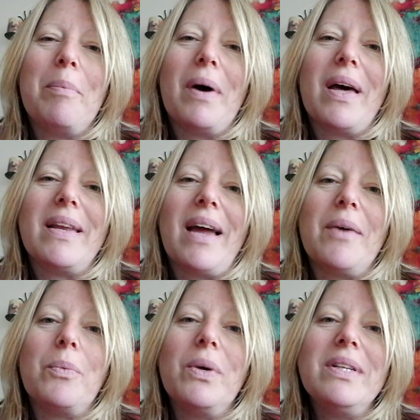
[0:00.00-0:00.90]
But
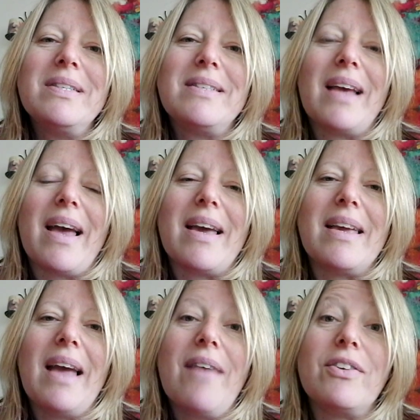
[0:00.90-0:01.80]
I will
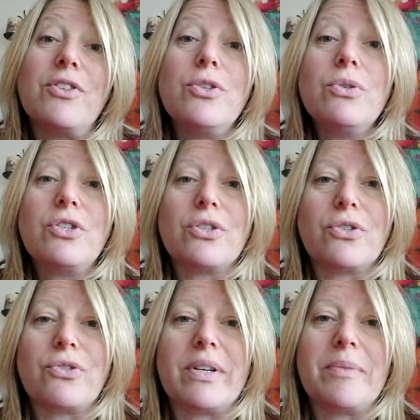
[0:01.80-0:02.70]
say having two
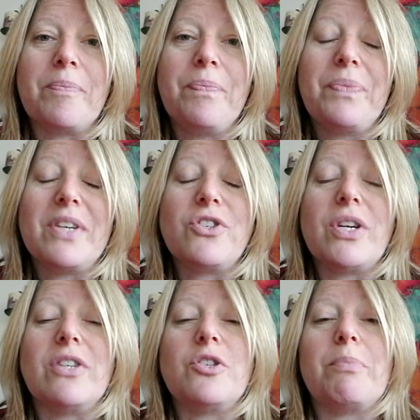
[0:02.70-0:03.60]
children has
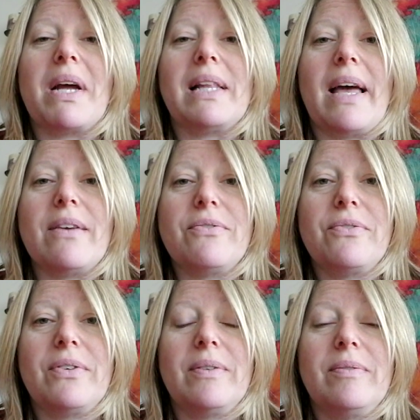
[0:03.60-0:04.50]
changed my
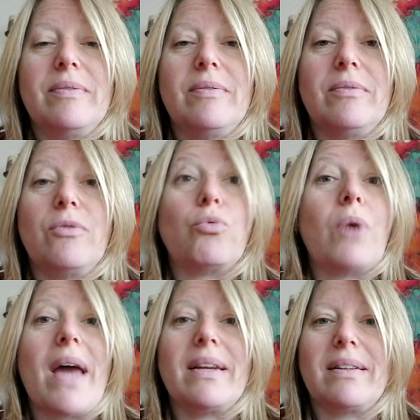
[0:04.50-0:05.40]
life
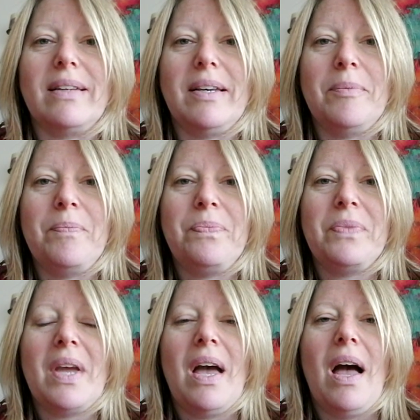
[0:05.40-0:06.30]
radically,
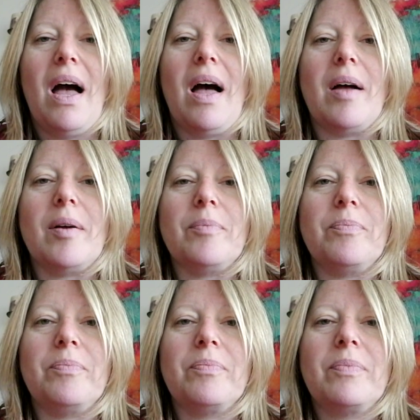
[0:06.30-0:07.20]

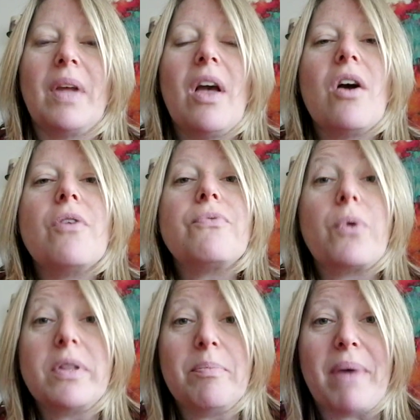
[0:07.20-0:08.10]
um,
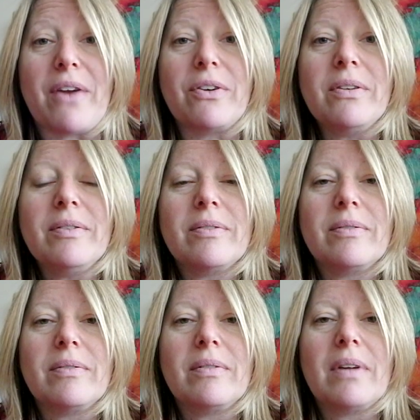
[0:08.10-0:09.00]
for the better.
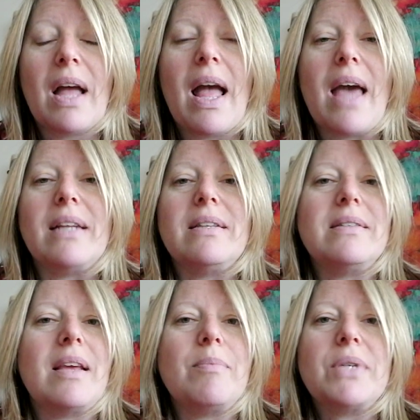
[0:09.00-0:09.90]
And at the
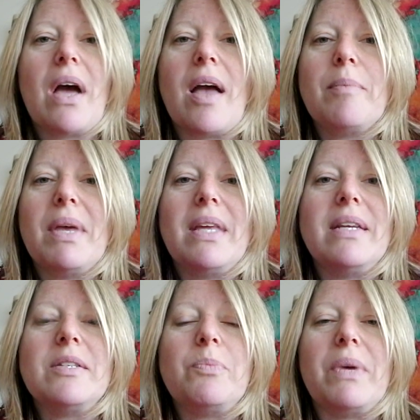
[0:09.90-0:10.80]
same time, it
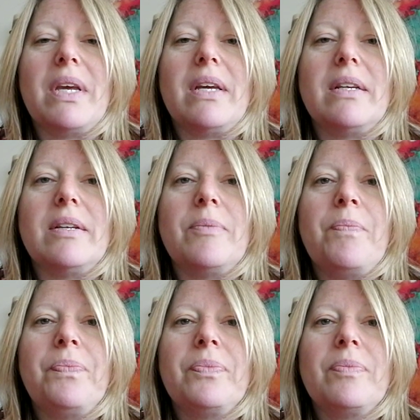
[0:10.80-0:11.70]
has been
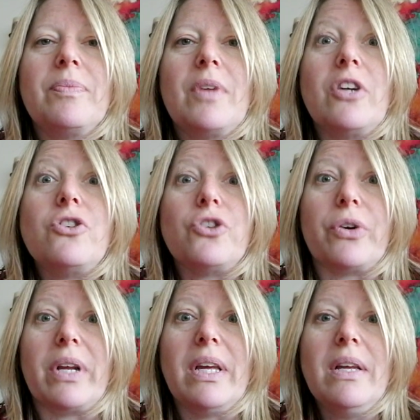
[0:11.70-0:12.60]
a
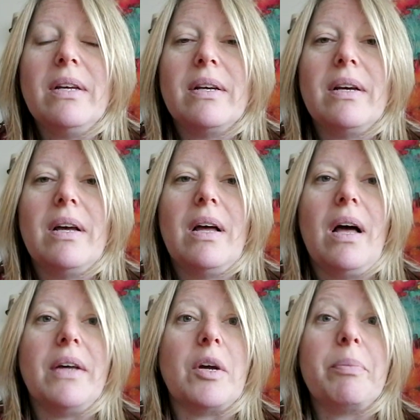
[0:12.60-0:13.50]
journey,
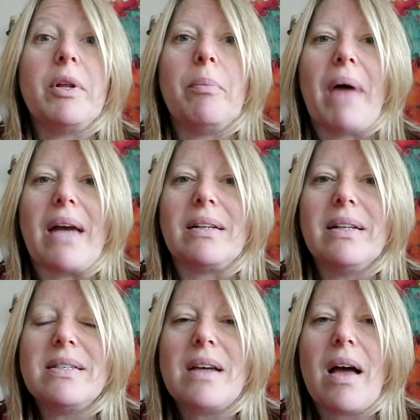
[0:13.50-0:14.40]
an uphill battle
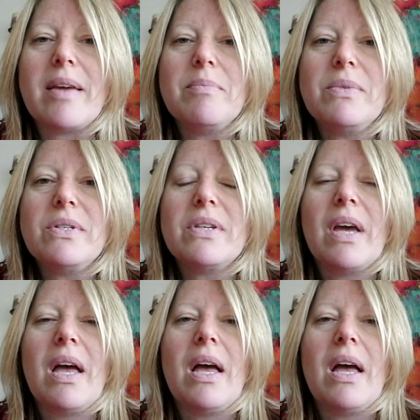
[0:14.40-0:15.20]
at times,